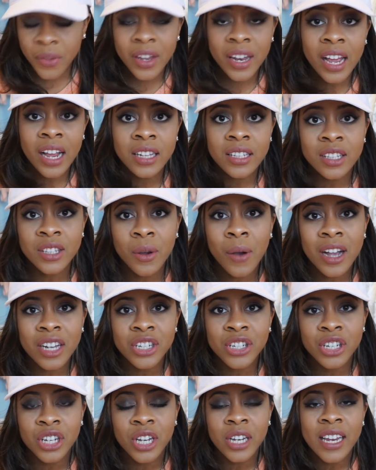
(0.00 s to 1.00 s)
the next
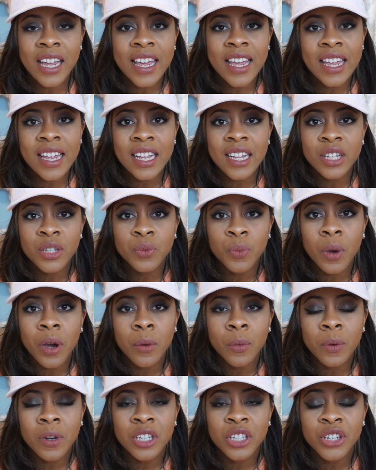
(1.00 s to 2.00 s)
question is,
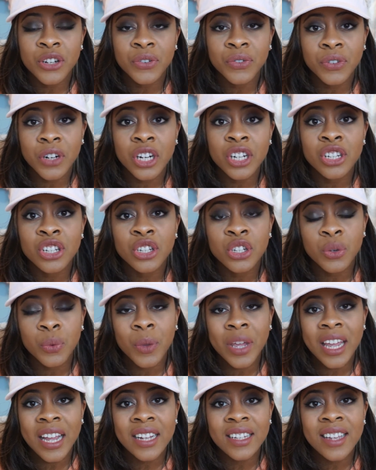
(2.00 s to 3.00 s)
what was your first
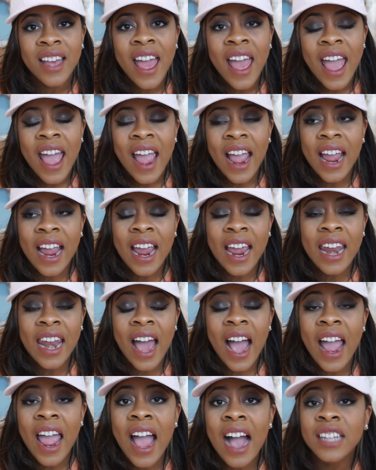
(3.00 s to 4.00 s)
tweet?
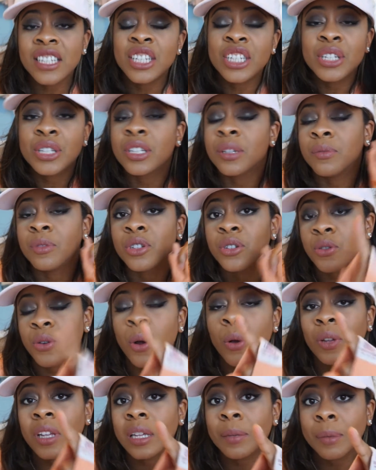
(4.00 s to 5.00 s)
And I had to do some
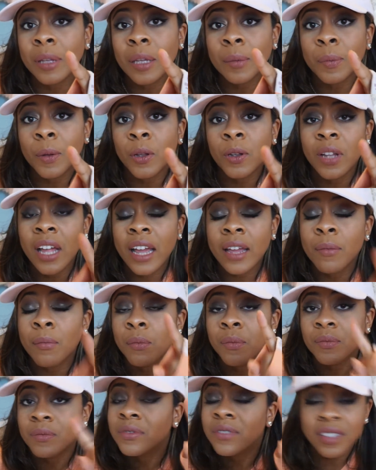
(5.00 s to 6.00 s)
scrolling, people. Like,
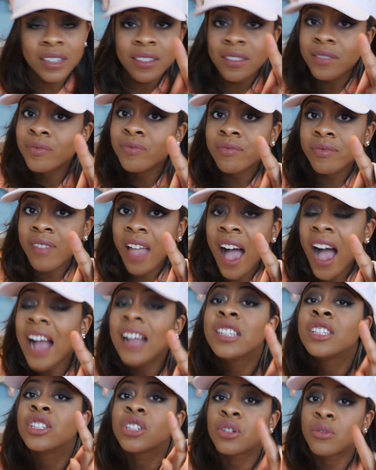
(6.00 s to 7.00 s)

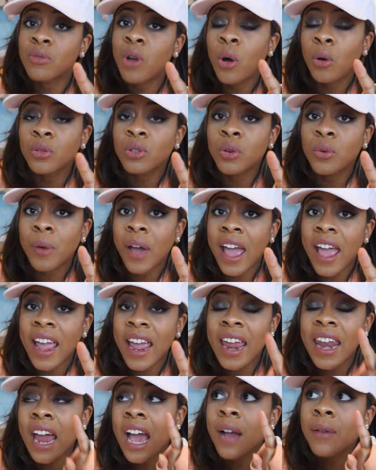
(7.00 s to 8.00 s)
I scrolled away
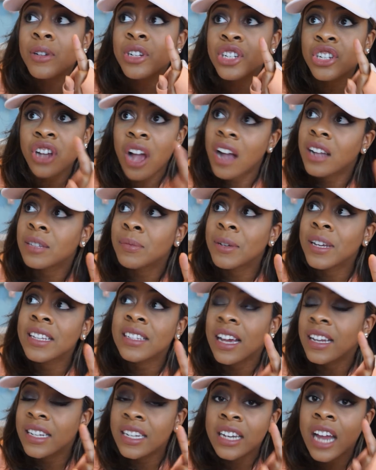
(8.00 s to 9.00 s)
and I was shocked
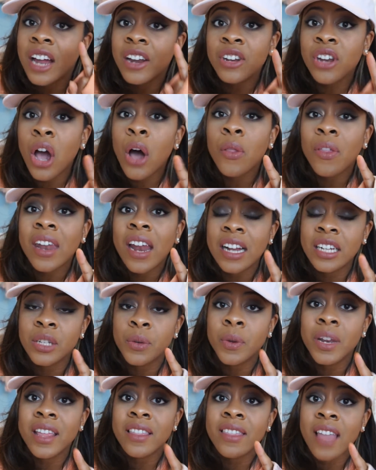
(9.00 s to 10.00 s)
because I did not know that I
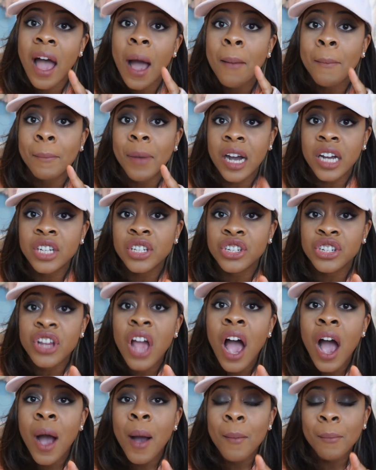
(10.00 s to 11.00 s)
tweeted that
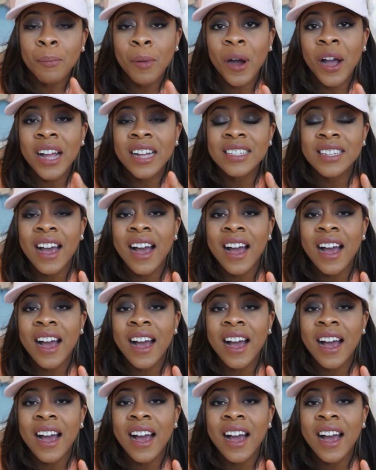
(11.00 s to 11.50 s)
much. But